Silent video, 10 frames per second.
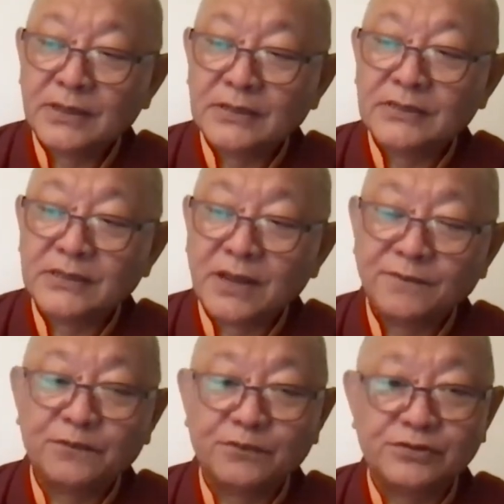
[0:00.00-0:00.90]
the
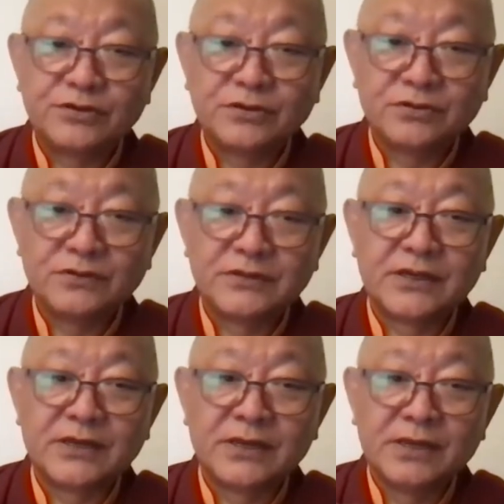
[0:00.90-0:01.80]
refuge, you
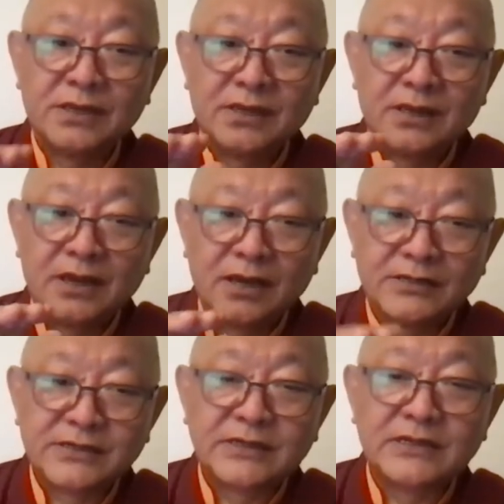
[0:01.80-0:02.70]
say,
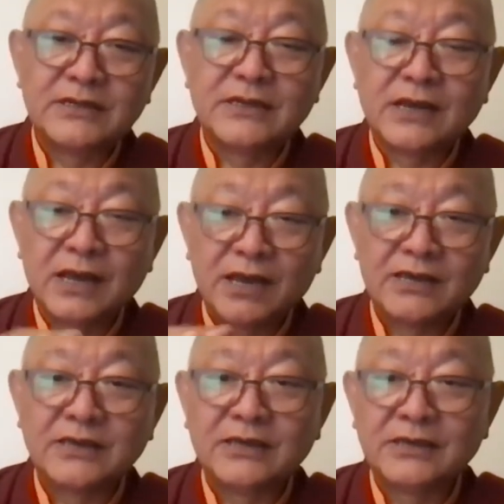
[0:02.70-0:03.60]
until
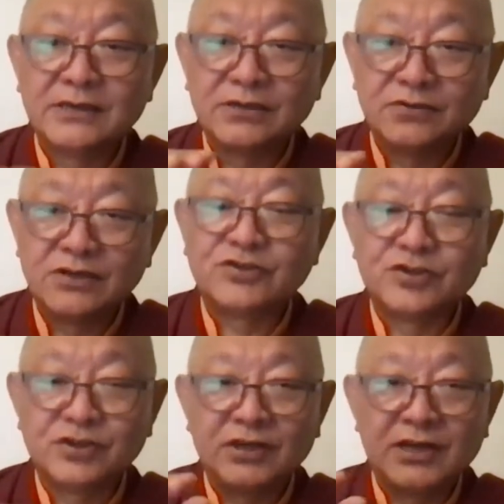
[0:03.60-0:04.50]
I
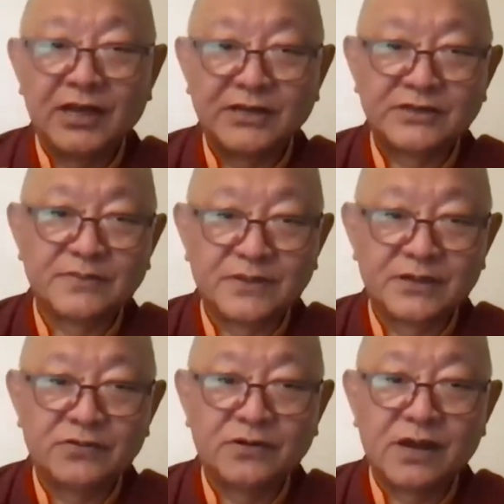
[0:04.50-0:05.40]
reach
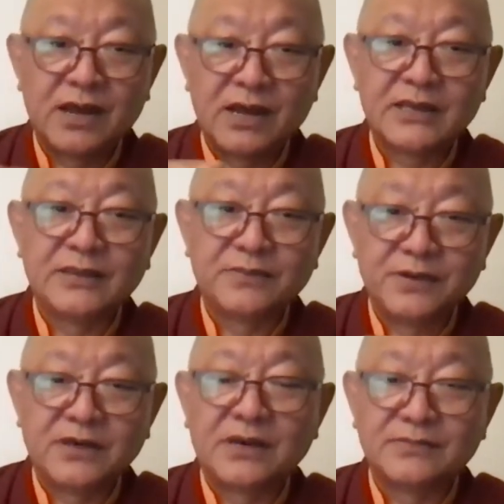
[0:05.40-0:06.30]
enlightenment or I
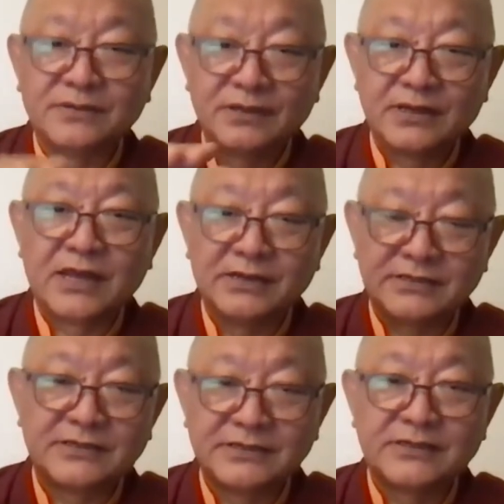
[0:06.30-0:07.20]
become
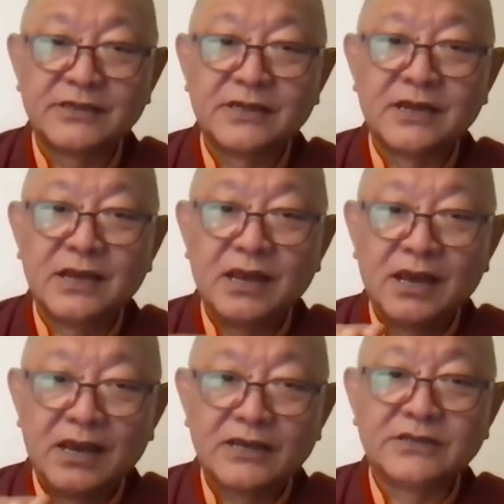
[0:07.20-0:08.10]
enlightened,
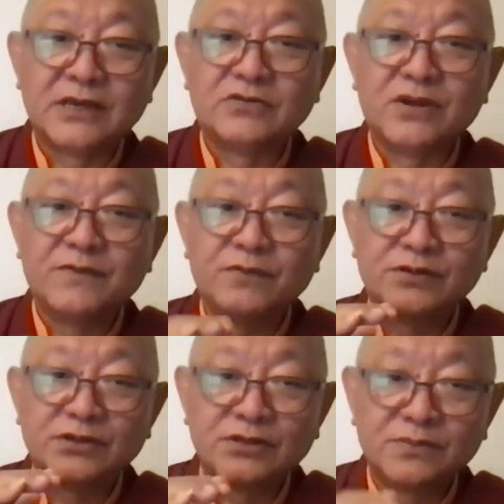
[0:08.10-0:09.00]
I take
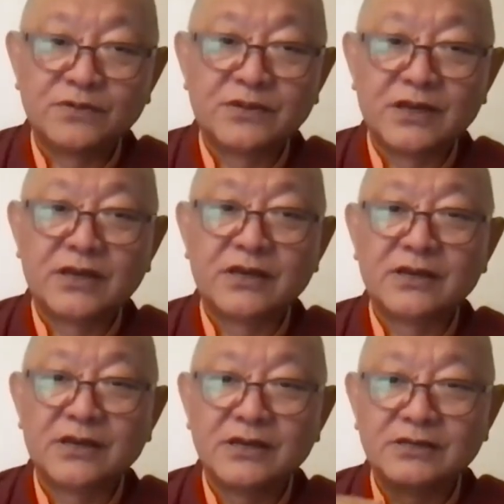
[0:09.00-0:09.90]
refuge in
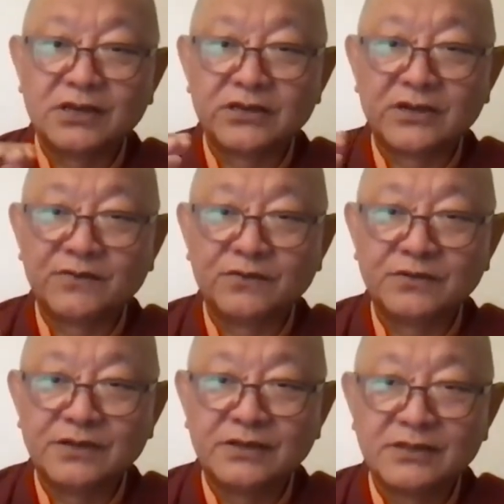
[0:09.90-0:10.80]
Buddha, I take
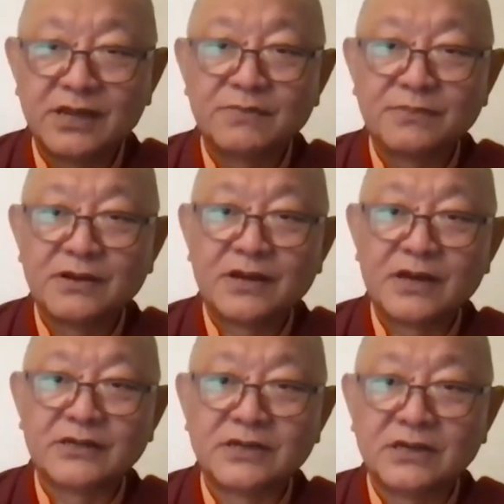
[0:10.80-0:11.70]
refuge in Dharma,
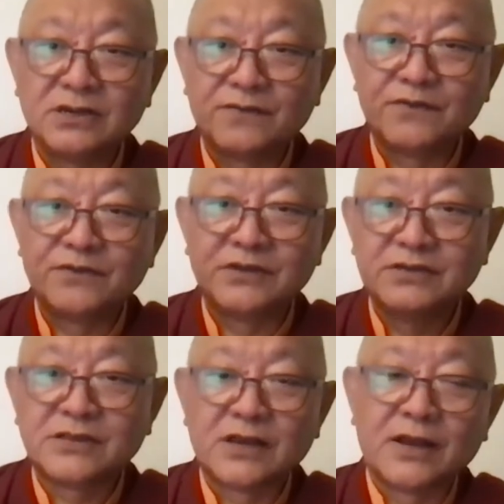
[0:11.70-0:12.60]
I take refuge in
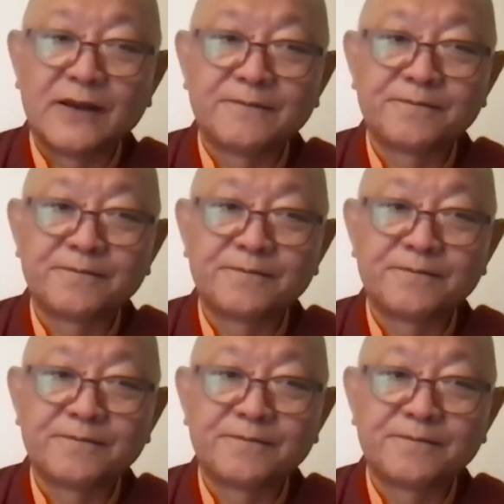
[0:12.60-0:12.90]
Sangha.